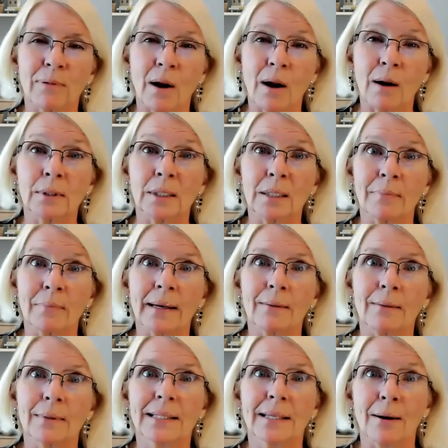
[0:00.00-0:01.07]
probably
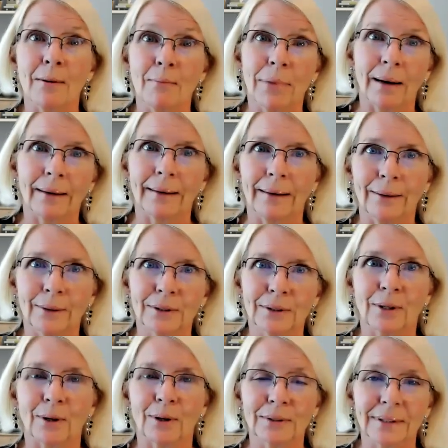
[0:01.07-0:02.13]
been with somebody who's
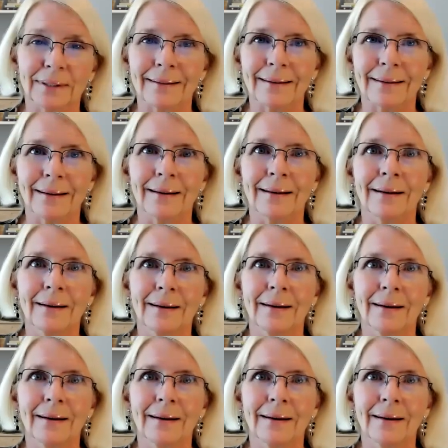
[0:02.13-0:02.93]
constantly,